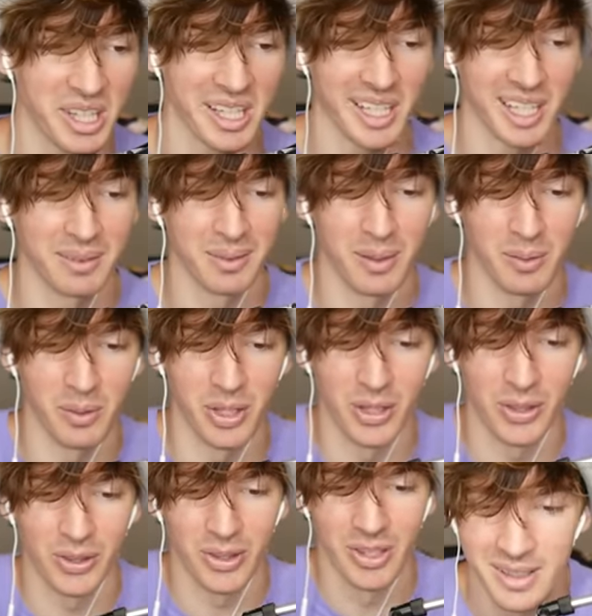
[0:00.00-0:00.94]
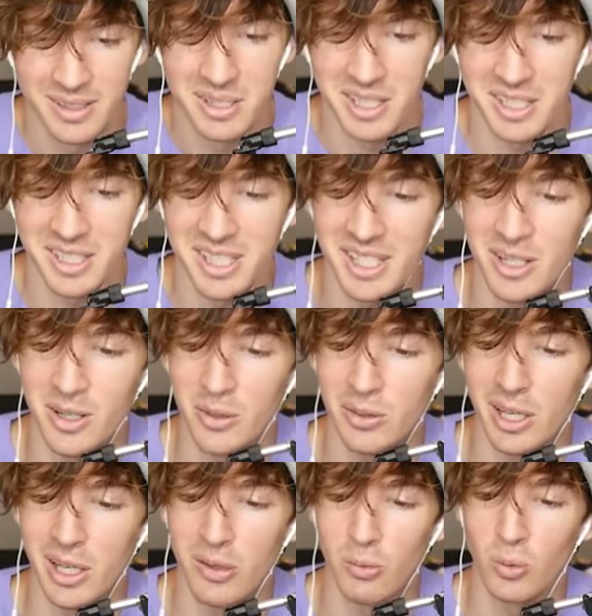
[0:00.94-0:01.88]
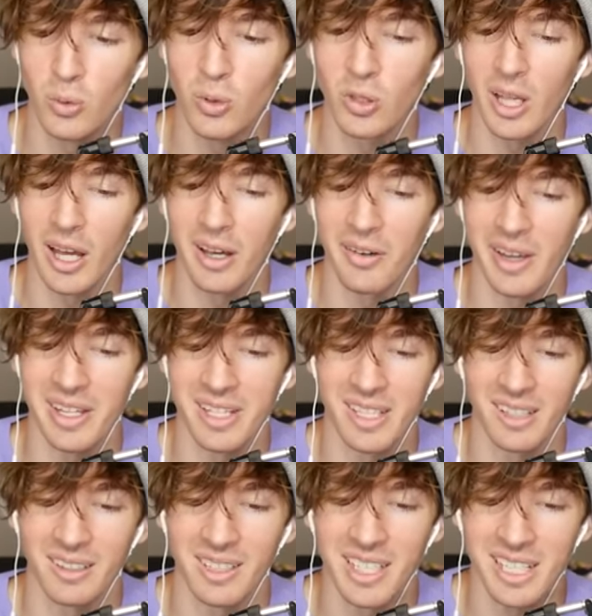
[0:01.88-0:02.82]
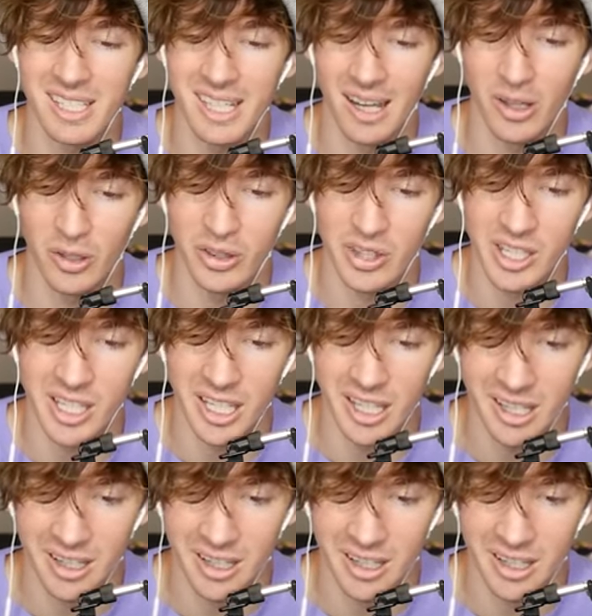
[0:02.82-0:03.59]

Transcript: they come up with. See who they rule out as the least healthy.